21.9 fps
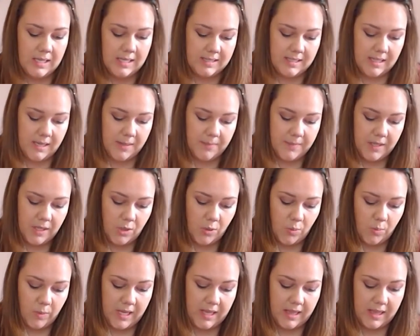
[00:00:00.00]
Same thing
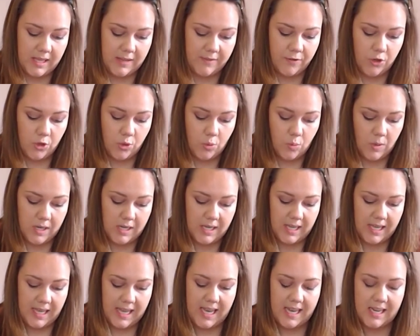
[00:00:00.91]
with if you want
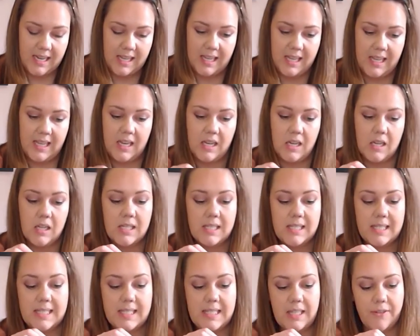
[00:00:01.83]
to add in
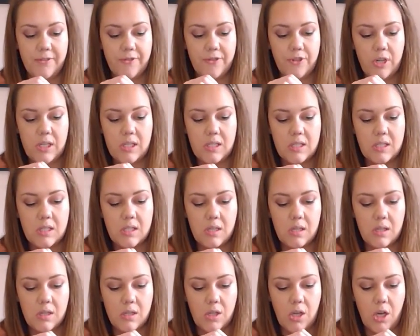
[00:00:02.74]
different
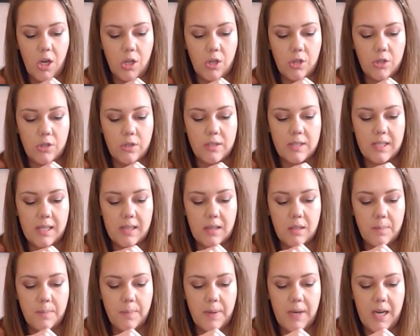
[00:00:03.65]
colors at
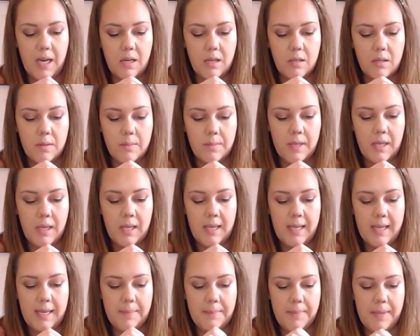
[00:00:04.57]
the bottom.
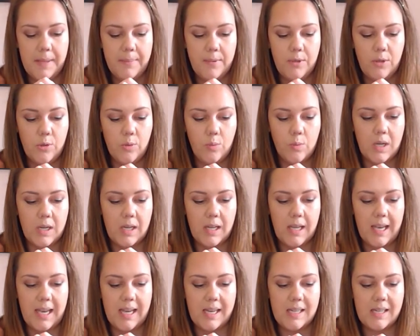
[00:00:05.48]
Maybe you want
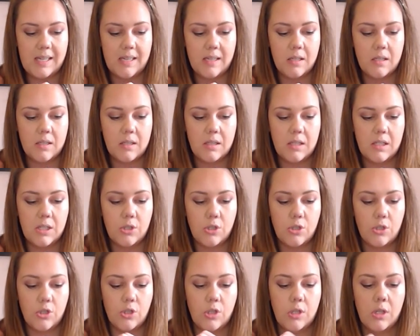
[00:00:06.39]
to add in
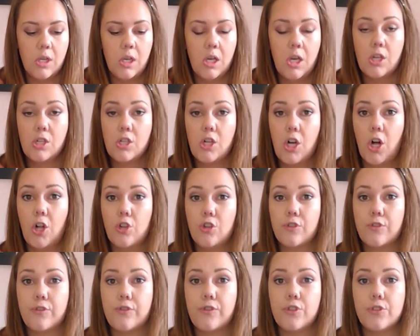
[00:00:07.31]
little
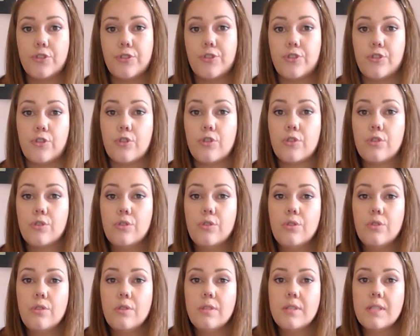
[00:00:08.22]
colorful
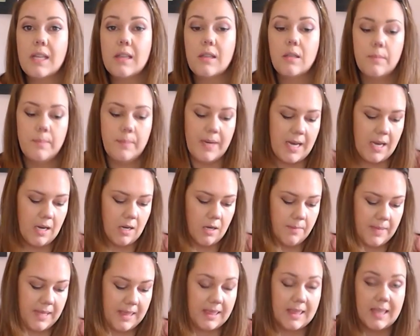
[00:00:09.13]
circles at the
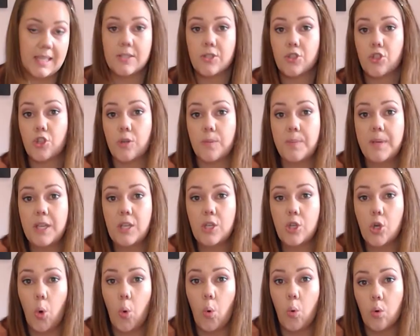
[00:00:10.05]
bottom, and this could be
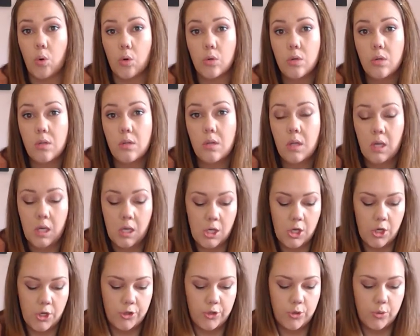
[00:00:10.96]
coral.
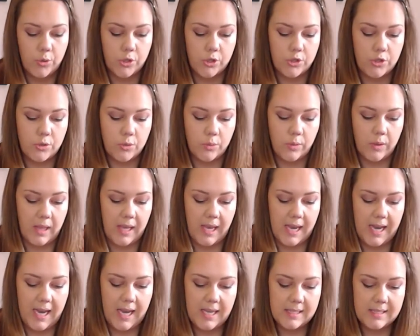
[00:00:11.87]
You could do
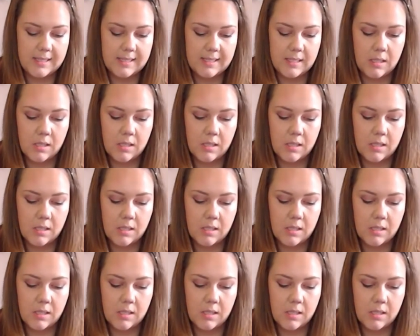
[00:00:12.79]
that.